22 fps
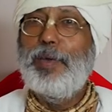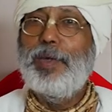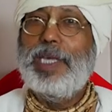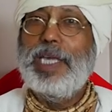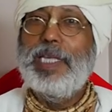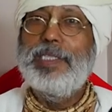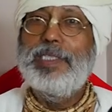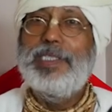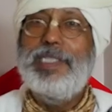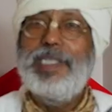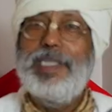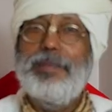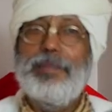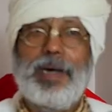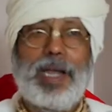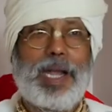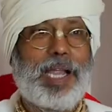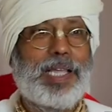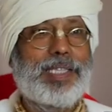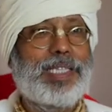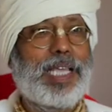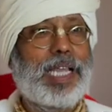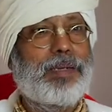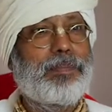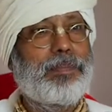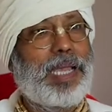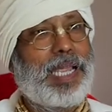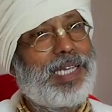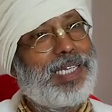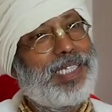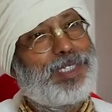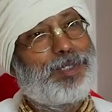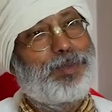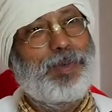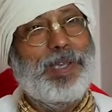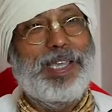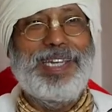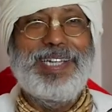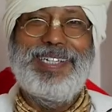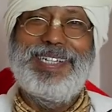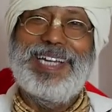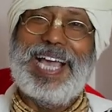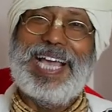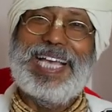you can see, Maharaj, that man is
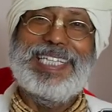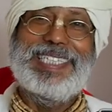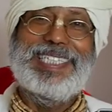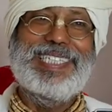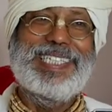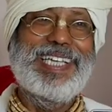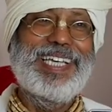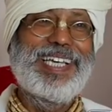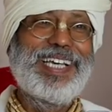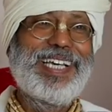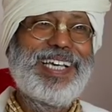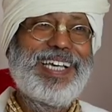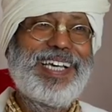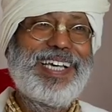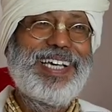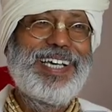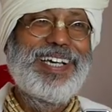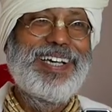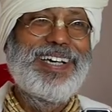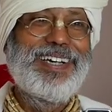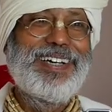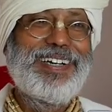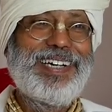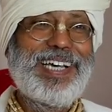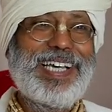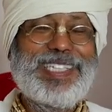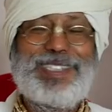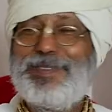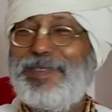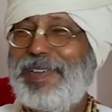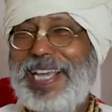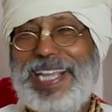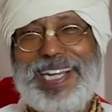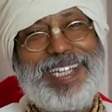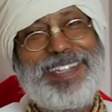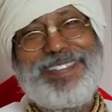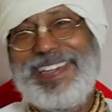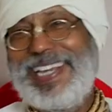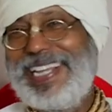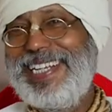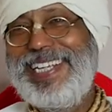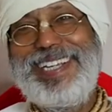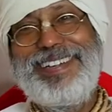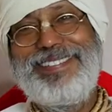very nice. He is very,
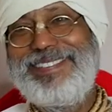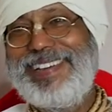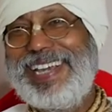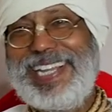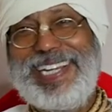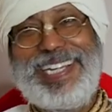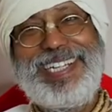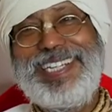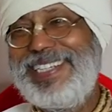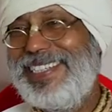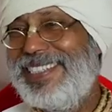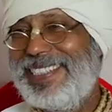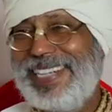very, very